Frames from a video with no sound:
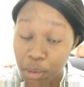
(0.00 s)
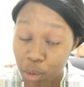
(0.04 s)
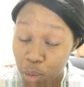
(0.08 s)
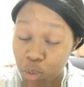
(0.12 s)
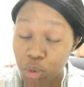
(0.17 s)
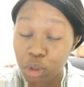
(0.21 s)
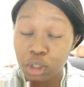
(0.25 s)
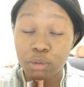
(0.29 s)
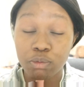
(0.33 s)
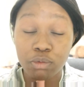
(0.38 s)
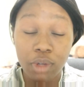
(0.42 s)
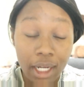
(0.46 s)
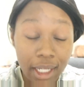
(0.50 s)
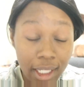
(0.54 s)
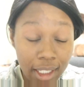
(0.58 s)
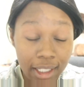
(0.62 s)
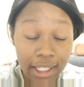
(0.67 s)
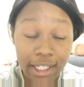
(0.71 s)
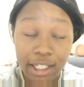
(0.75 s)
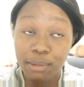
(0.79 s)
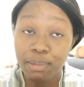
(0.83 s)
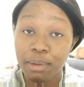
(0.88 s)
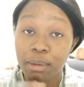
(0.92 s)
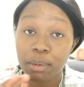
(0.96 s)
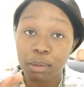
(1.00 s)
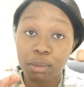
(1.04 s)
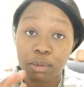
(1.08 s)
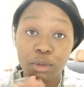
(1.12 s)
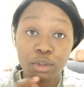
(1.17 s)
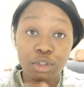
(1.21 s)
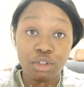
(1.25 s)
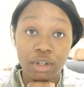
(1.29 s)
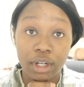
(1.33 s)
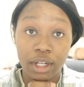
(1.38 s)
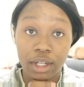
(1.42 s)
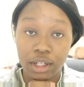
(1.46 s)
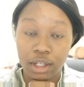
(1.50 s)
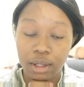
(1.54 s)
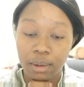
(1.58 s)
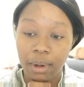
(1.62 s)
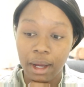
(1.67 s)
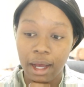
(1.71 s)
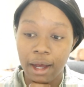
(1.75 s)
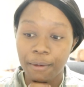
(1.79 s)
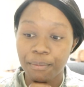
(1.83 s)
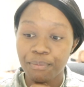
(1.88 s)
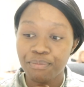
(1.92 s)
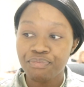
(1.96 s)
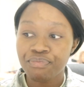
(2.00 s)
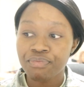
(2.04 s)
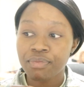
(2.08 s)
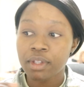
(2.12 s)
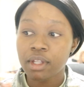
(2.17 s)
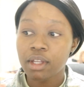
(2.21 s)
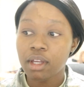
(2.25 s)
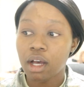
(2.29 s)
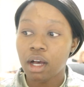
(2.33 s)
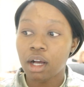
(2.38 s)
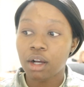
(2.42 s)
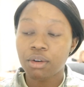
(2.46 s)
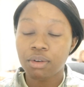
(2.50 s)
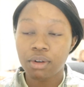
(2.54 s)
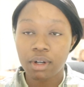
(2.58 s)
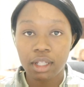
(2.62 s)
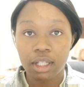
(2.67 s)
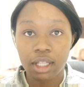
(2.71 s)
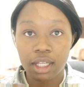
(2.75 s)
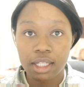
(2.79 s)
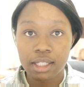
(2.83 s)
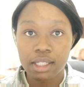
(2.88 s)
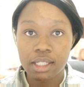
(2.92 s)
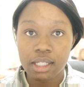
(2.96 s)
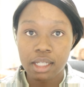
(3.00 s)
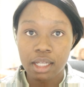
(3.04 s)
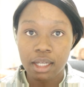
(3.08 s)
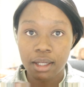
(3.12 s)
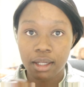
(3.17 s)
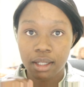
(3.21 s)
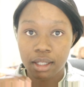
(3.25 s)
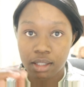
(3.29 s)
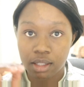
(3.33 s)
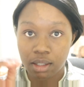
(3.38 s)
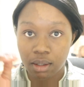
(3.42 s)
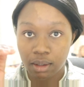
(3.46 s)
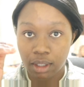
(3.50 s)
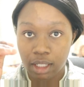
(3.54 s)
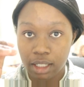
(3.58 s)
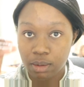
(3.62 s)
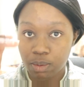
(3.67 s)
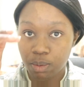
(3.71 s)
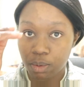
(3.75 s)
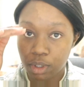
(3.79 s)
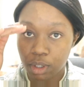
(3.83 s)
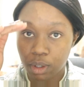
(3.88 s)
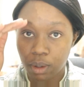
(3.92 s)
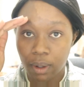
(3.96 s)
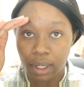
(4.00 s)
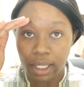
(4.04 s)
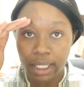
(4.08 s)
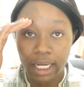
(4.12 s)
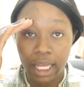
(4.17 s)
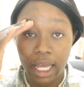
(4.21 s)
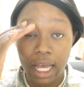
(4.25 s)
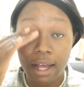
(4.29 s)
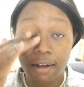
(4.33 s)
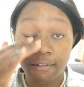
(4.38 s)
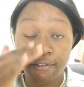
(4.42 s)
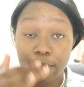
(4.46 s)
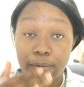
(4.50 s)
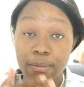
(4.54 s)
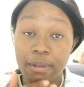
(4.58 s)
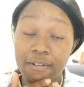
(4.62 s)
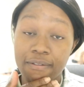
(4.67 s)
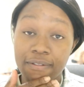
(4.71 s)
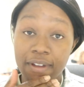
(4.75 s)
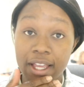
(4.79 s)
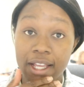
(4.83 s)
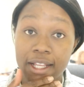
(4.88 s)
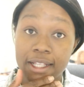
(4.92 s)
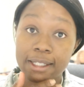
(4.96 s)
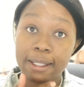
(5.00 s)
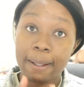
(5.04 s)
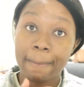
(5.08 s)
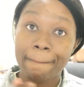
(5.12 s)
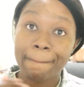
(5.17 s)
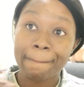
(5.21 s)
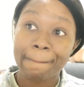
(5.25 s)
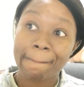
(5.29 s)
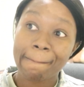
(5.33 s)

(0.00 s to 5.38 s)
will regulate you, people will straighten you out. Acrylics, so we're going down from the face.